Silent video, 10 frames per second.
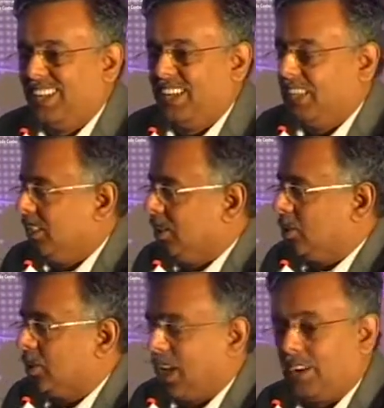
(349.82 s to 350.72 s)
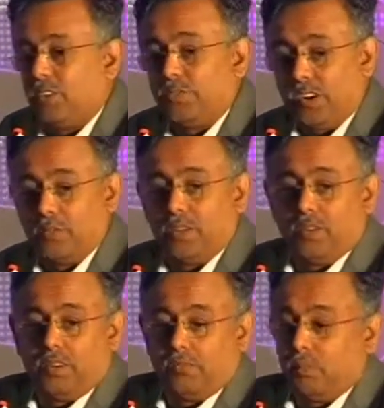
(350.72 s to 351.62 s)
Uh, so that is a
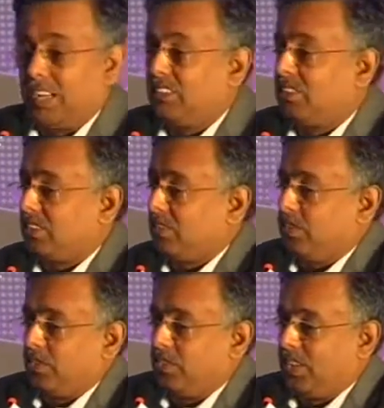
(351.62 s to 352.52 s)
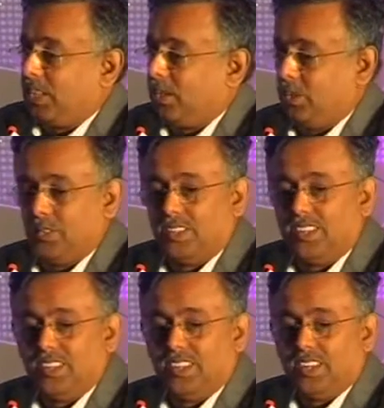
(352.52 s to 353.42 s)
fundamental mindset shift which we had to do.
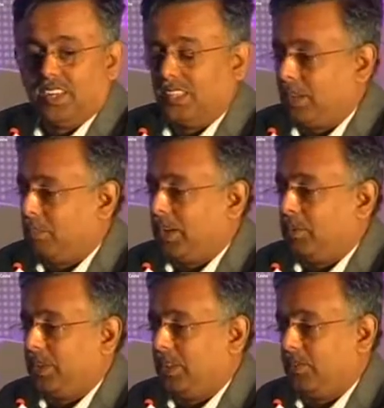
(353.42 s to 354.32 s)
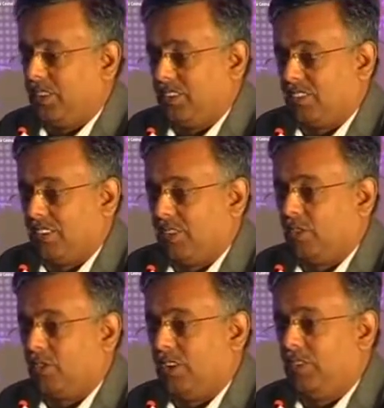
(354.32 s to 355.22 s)
And that made a big difference.
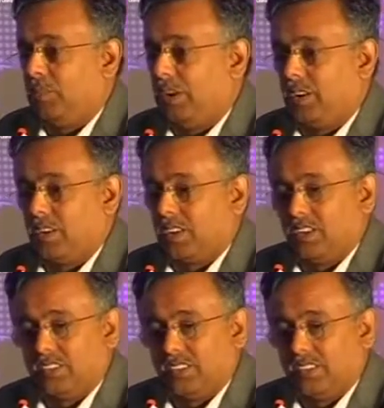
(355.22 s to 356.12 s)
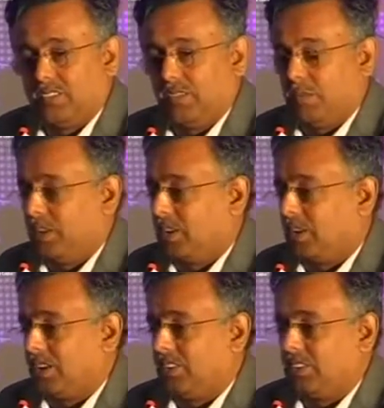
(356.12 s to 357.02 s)
Eventually we built organization. We built the
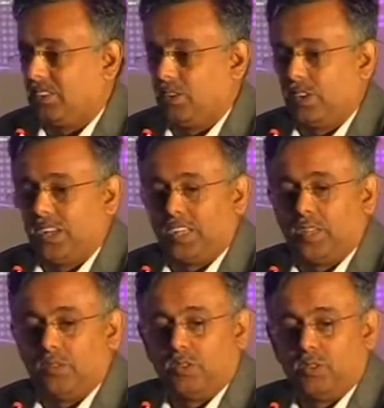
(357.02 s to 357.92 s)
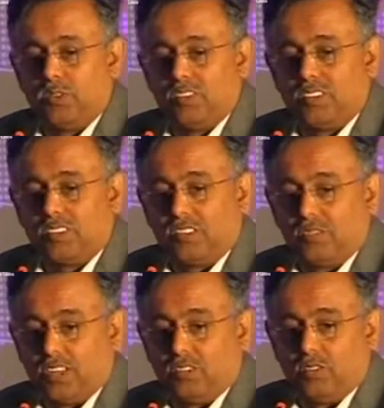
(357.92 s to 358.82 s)
organization to 10 times its original
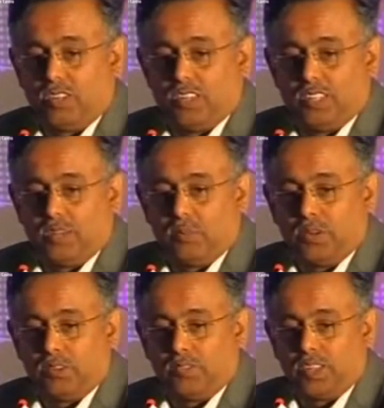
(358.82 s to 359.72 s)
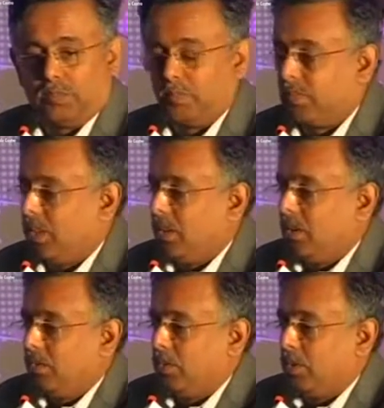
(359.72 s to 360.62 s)
size when I joined at that point of time.
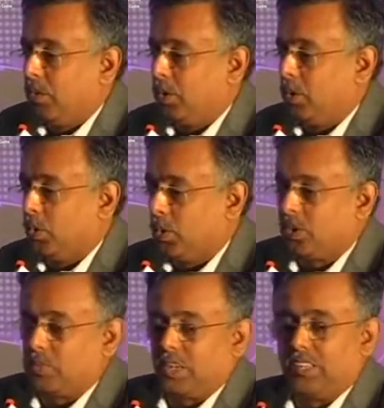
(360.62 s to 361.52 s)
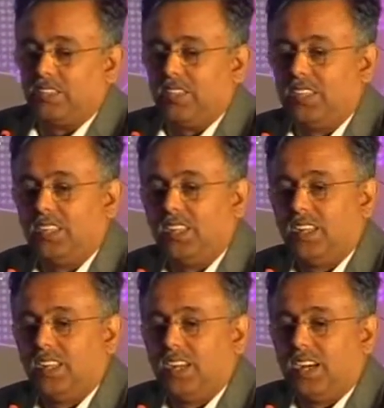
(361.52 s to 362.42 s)
We were able to grow substantially.
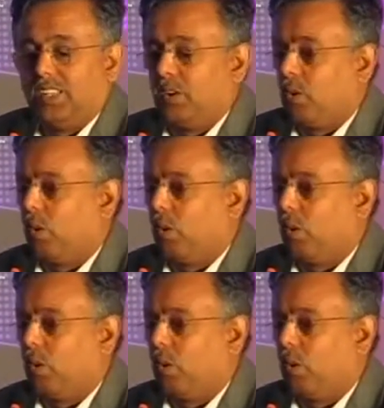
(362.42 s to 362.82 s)
And the